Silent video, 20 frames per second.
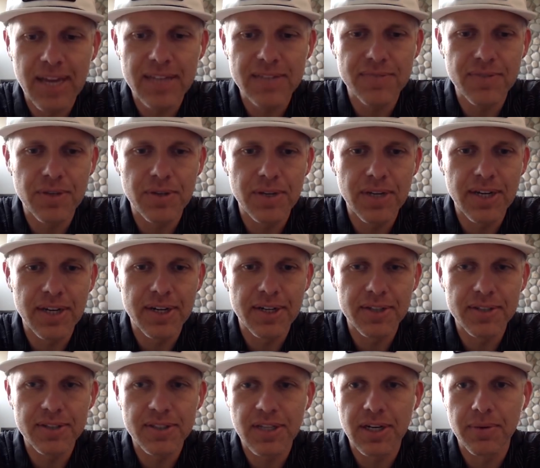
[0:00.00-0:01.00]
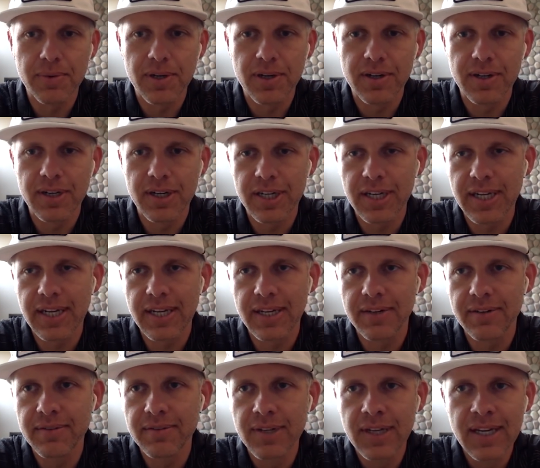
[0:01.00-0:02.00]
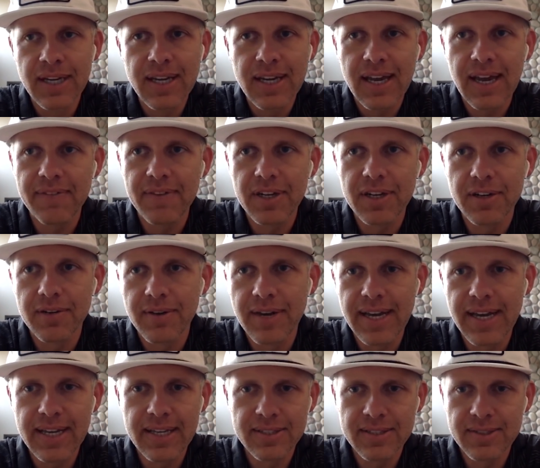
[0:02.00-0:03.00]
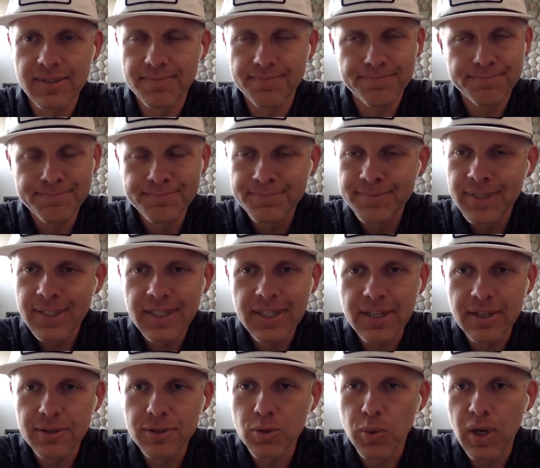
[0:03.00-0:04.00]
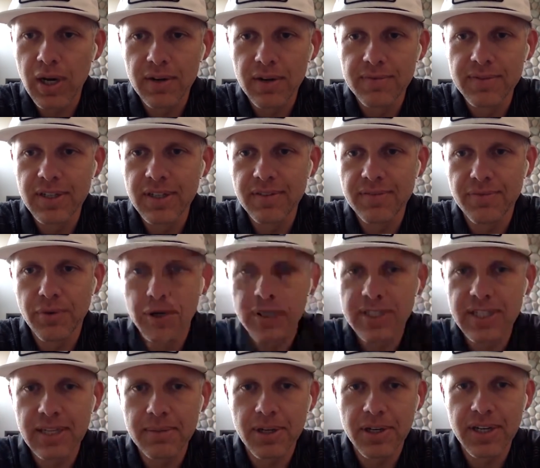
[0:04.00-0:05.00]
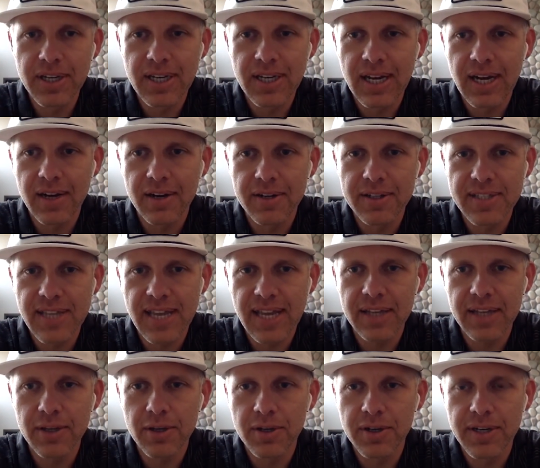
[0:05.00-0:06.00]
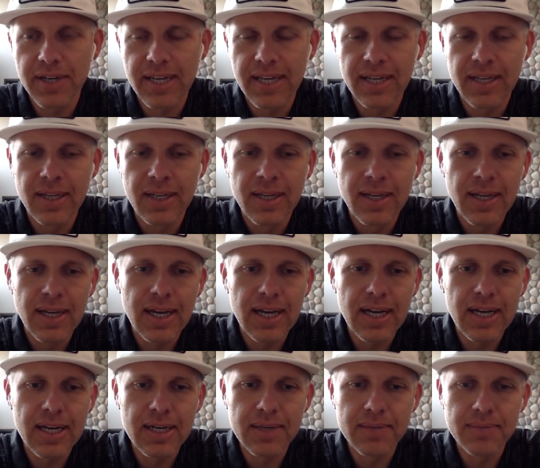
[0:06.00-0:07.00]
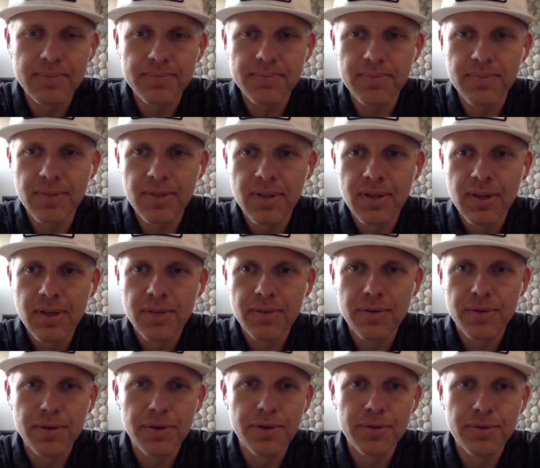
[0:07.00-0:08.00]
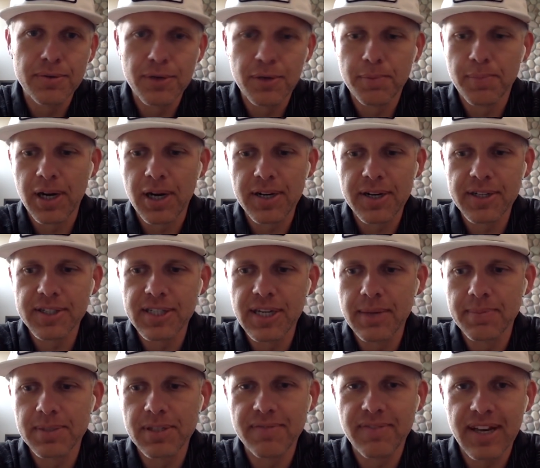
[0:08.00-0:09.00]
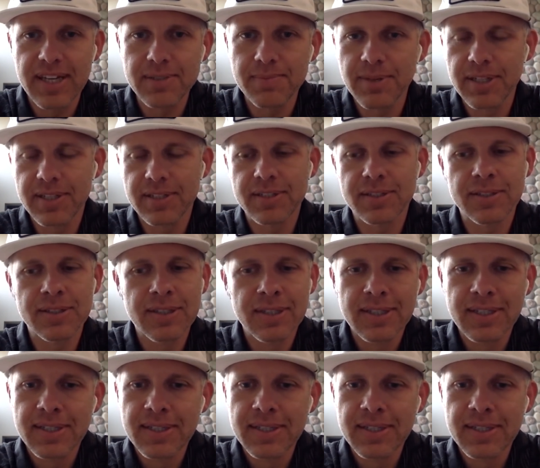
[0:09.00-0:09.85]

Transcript: the past few years. You know we're looking at having to raise you know 12 to 14 million dollars annually um, through through partnerships, investments,